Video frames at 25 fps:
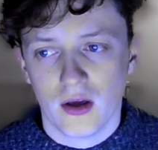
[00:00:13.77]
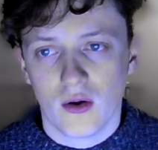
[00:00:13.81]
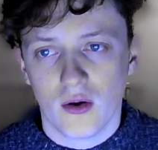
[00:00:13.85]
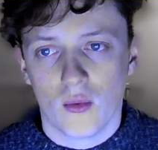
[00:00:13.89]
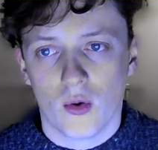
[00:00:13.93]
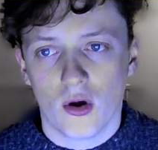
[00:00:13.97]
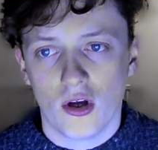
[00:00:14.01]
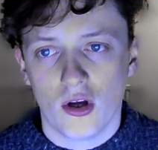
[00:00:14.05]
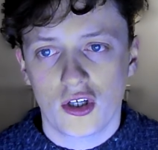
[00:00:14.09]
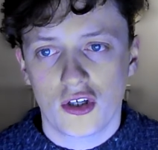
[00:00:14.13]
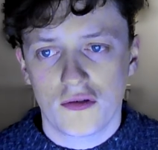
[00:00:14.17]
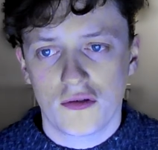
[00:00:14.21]

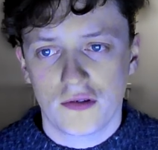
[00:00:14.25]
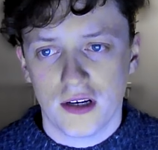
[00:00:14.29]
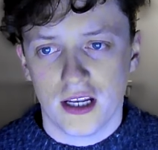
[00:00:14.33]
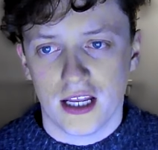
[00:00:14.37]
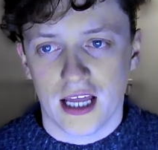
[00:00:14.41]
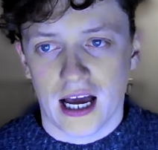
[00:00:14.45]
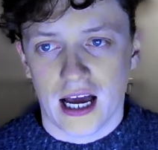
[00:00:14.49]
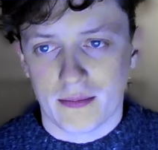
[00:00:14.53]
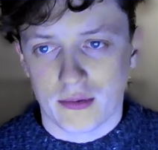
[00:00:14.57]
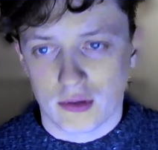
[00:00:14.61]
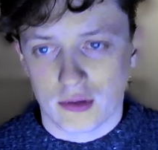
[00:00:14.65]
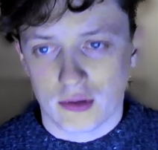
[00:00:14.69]
Once you're in the
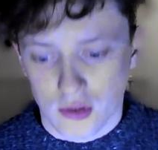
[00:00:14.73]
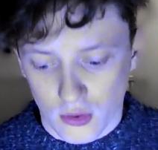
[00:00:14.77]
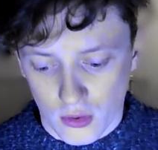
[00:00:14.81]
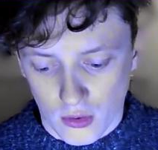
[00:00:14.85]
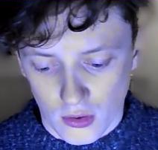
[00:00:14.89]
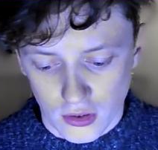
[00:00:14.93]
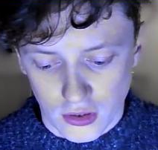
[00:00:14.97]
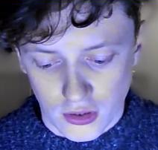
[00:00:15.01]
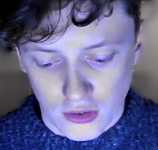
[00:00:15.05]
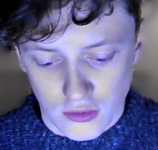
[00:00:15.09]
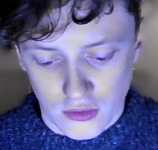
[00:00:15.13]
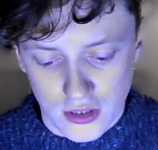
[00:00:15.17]
app store,
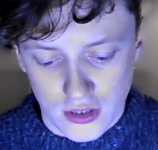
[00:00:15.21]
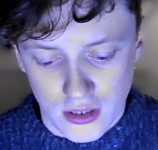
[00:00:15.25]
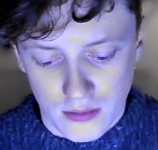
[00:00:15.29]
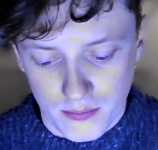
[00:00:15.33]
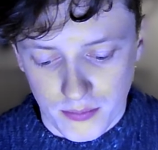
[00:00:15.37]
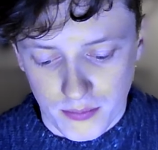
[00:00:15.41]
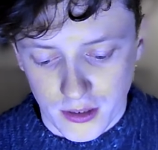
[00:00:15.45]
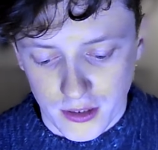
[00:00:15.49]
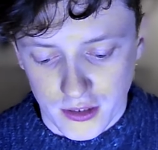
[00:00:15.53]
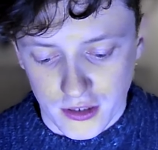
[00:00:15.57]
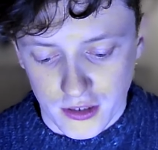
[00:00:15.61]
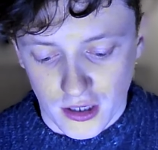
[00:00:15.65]
you
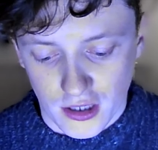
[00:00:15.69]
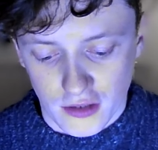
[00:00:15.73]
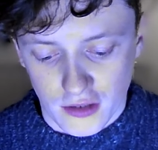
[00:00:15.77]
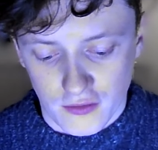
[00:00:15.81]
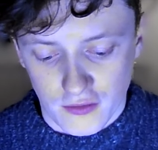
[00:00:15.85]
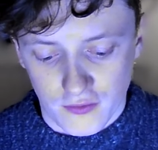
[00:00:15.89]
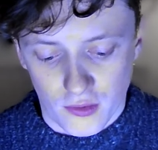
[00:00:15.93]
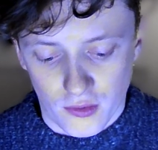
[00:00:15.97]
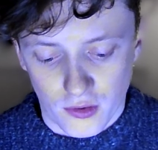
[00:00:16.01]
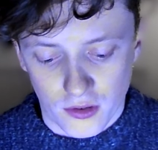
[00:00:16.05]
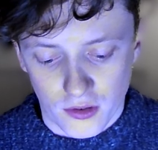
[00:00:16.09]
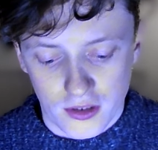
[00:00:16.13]
simply search
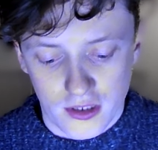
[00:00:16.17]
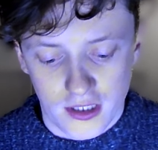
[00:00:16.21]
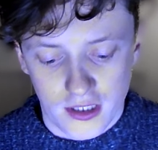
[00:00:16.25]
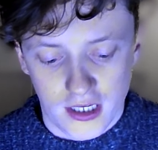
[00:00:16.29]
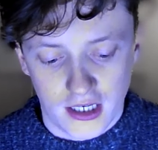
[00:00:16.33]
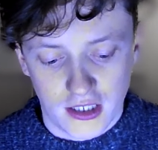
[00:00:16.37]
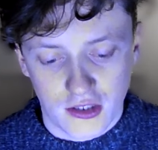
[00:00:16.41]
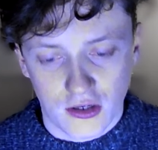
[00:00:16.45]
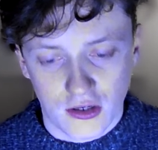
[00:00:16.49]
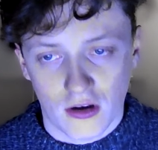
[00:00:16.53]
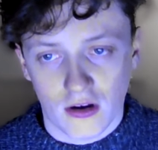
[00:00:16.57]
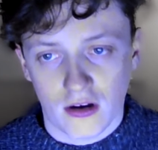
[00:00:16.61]
for
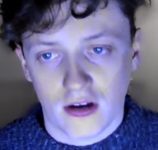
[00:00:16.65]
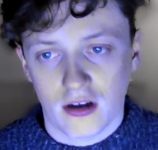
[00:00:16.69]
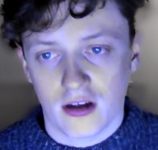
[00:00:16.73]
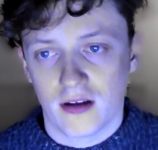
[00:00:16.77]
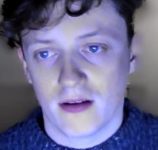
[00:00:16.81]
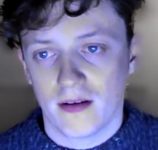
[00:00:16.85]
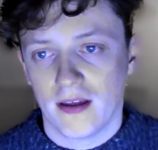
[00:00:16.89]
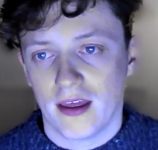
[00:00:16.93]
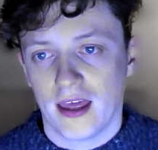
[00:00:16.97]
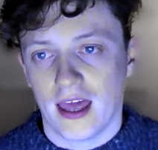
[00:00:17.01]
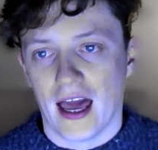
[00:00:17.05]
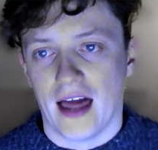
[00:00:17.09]
TikTok,
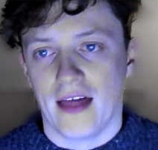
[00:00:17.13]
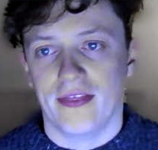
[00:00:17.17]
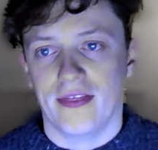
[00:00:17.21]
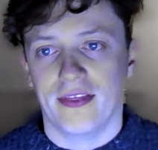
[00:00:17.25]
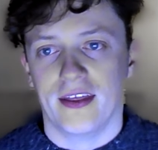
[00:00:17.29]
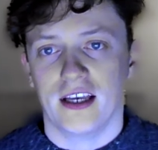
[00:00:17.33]
and